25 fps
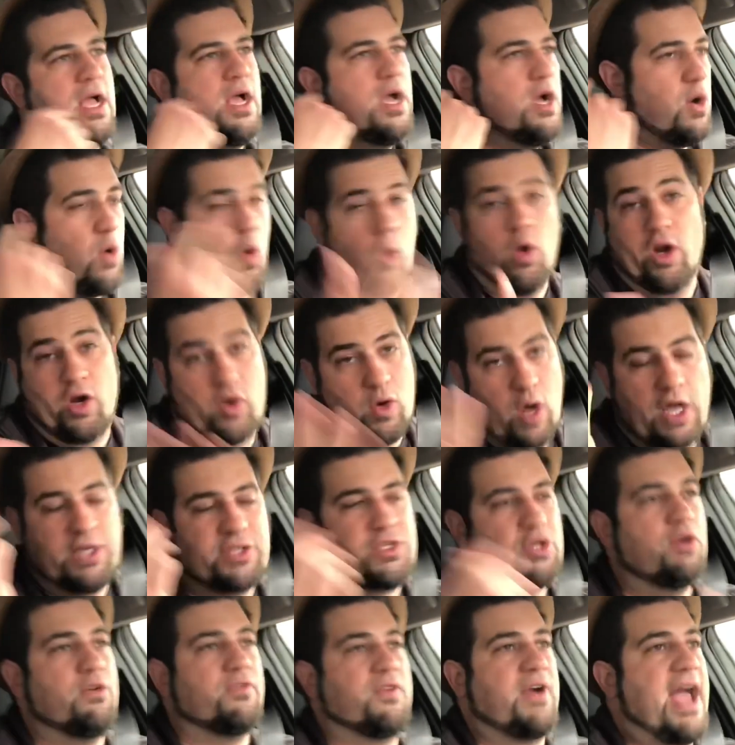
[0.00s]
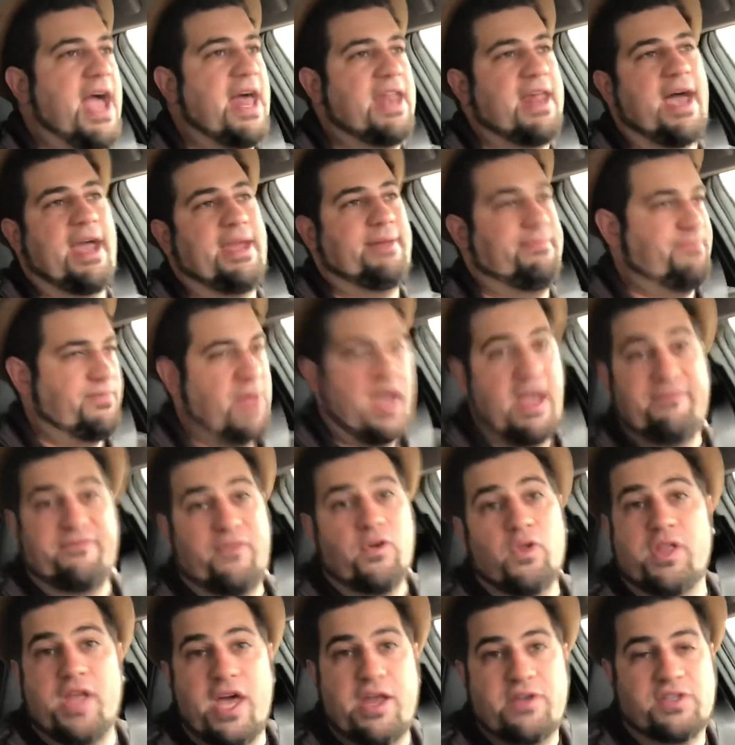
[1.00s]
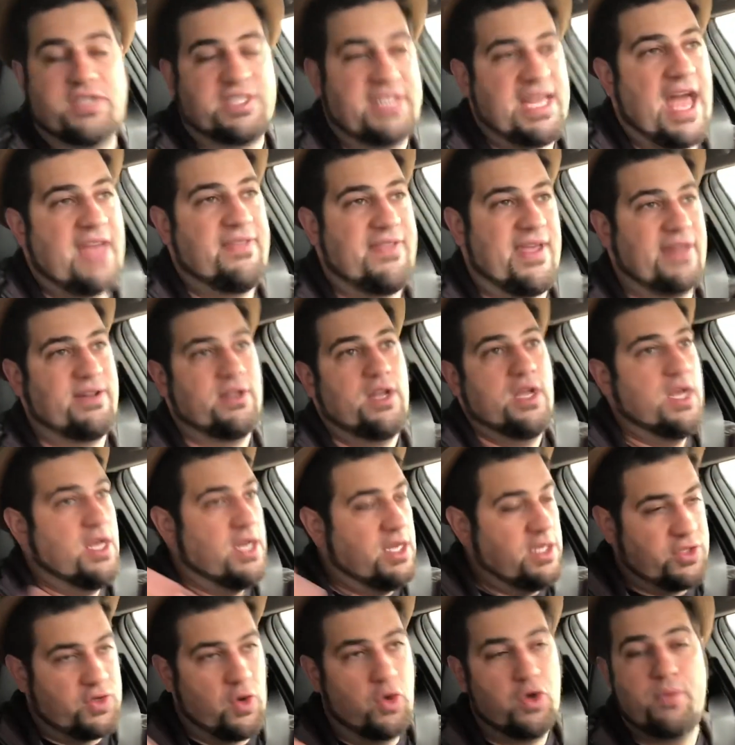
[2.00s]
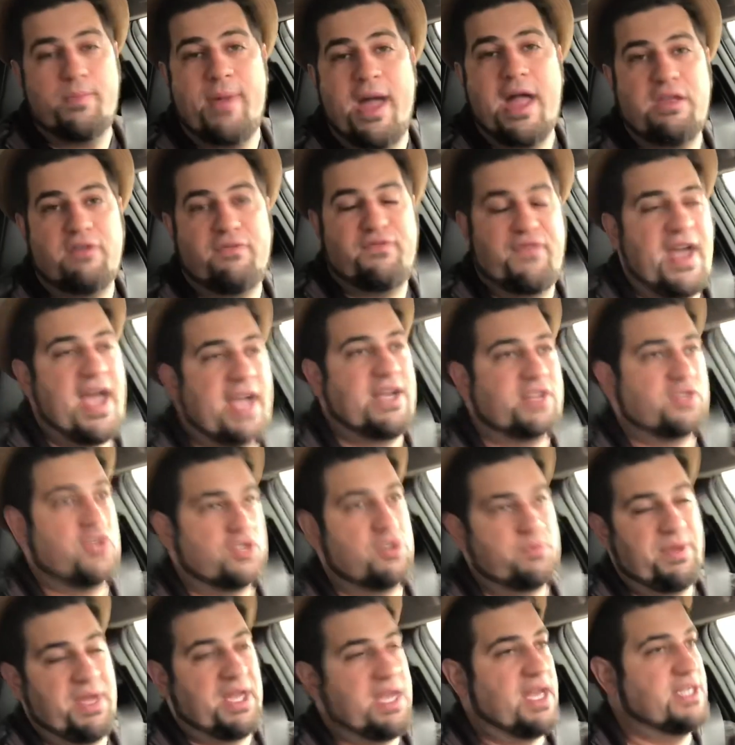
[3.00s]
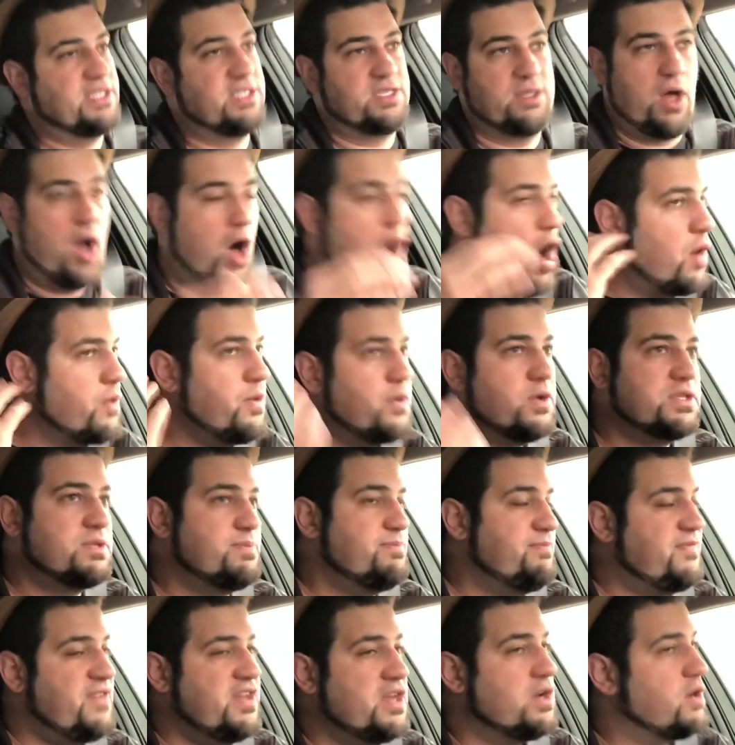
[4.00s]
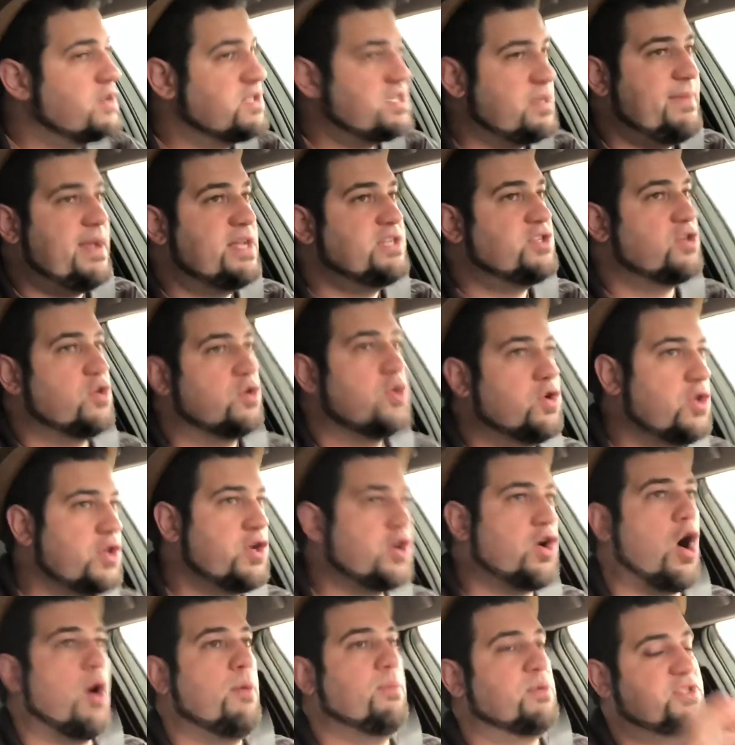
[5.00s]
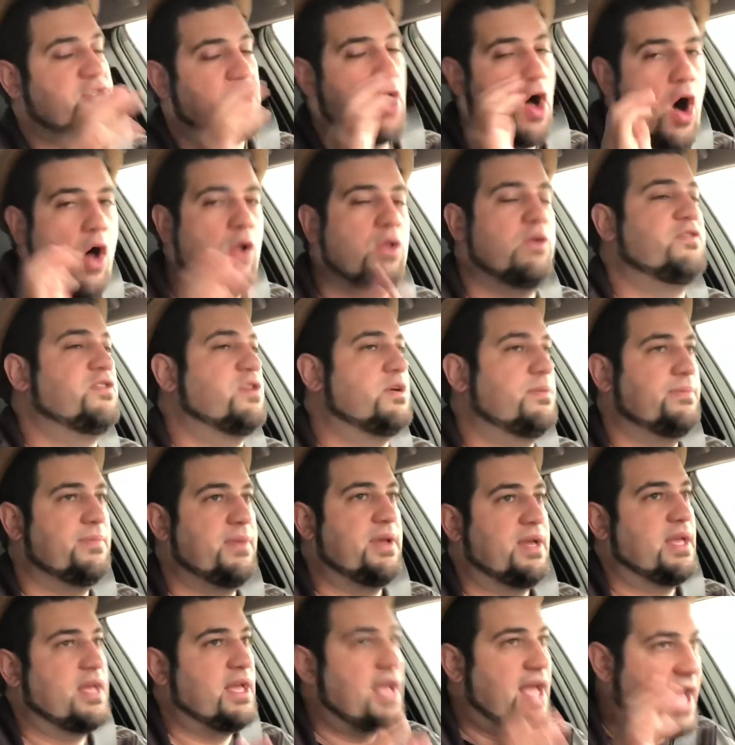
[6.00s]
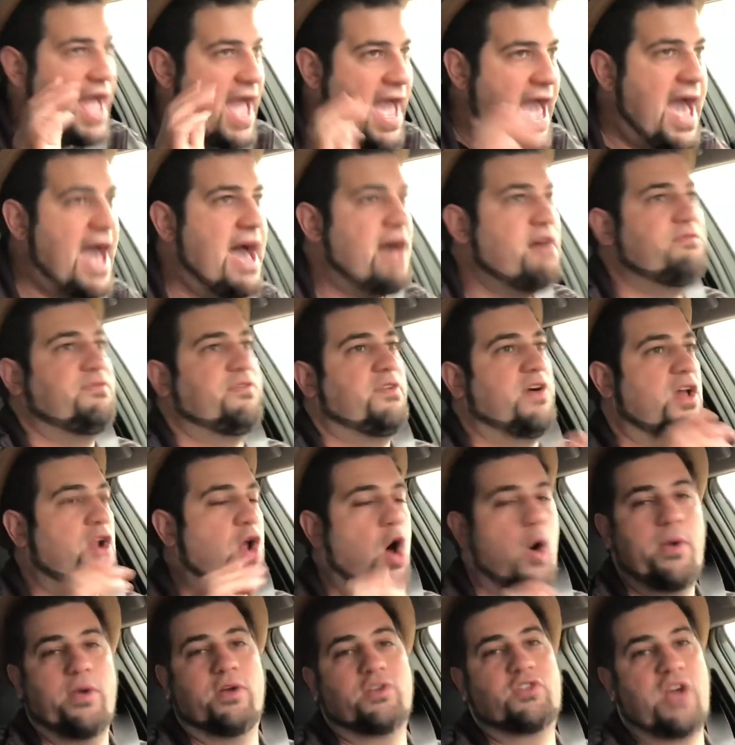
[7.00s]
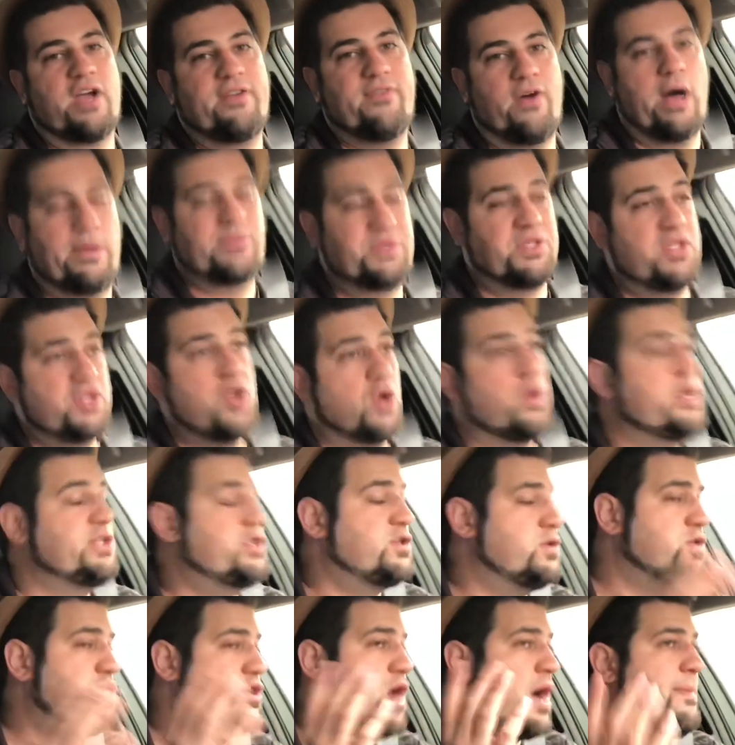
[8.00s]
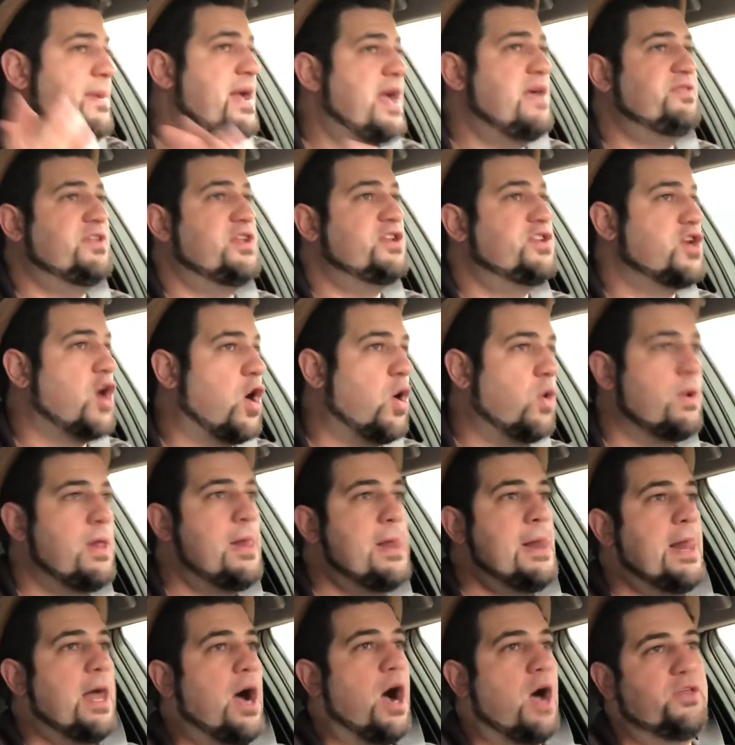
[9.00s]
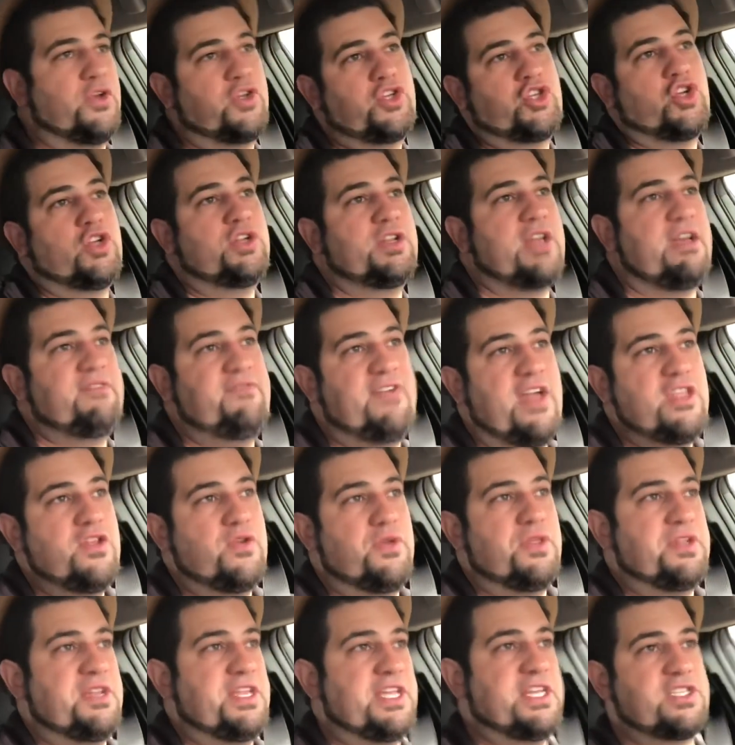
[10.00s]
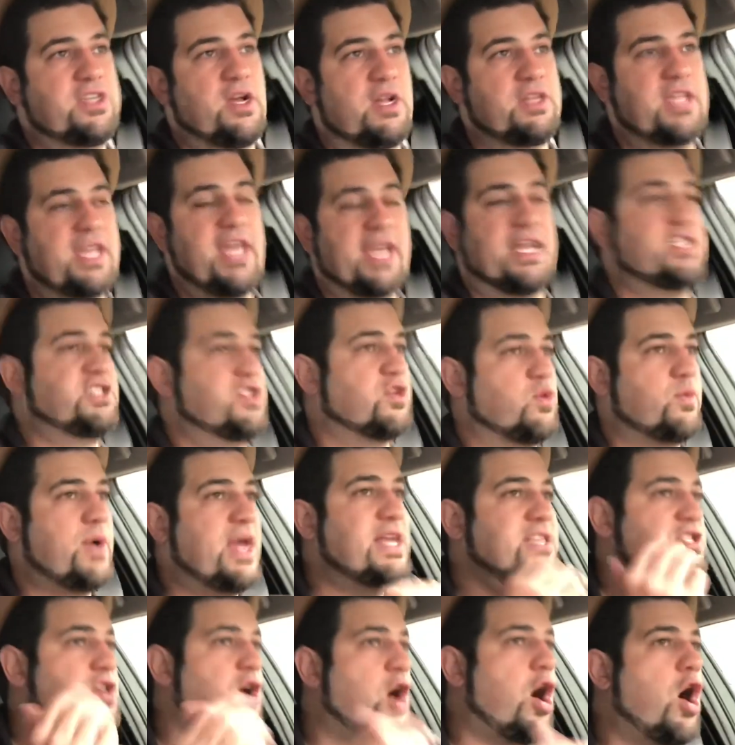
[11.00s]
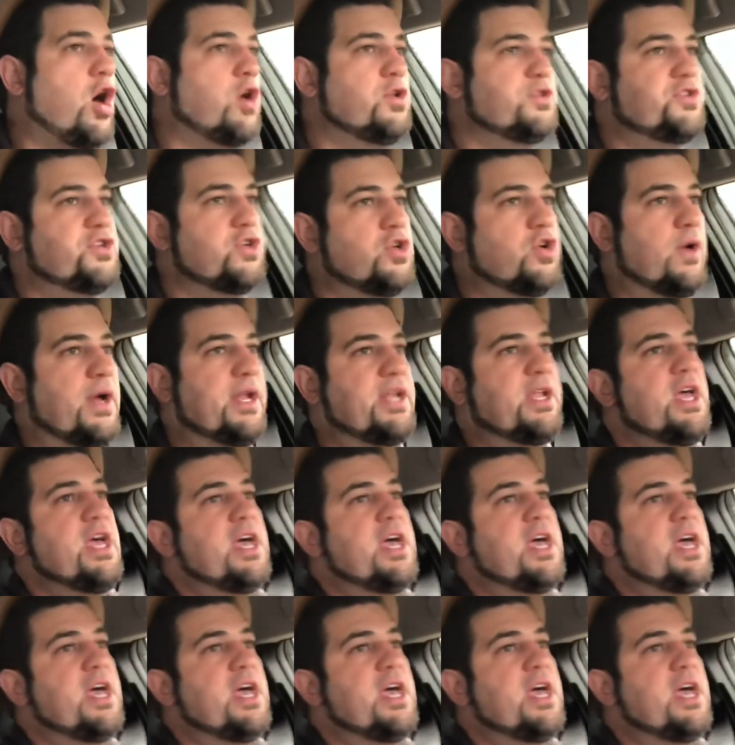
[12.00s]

or a crossover, and I fully understand that. So do manufacturers, because all those vehicles I mentioned earlier, almost all of them have an all-wheel drive option. The only two top of my head that don't are the Hyundai Venue, the Nissan Kicks. The rest all do, and